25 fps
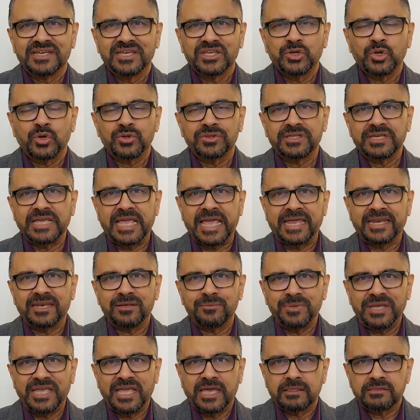You know, the
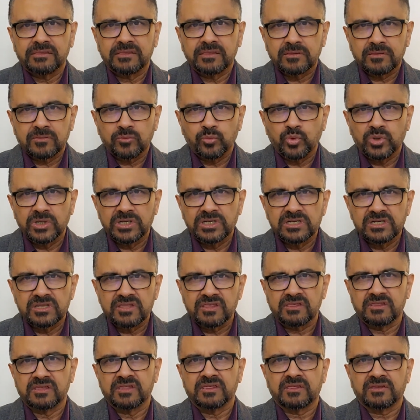enemy has this world
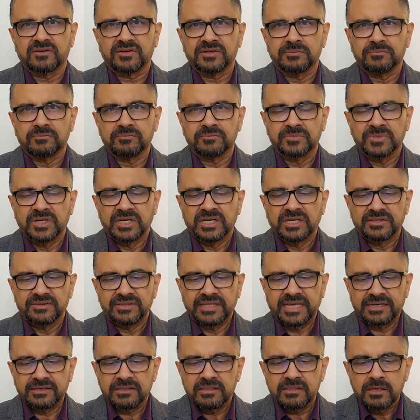system
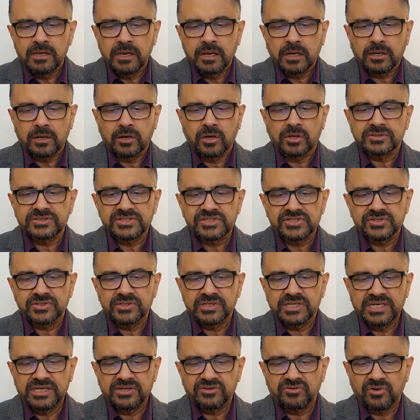that's
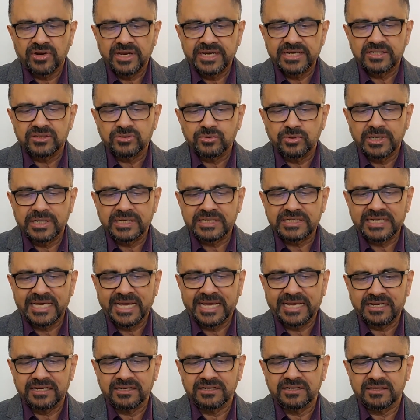constantly trying to
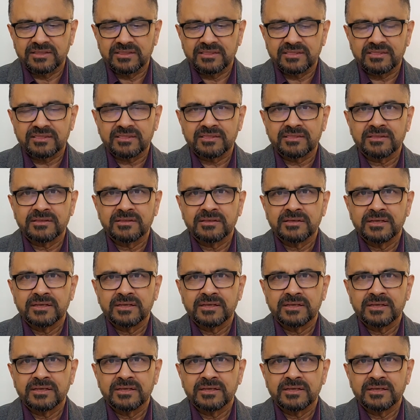attack us.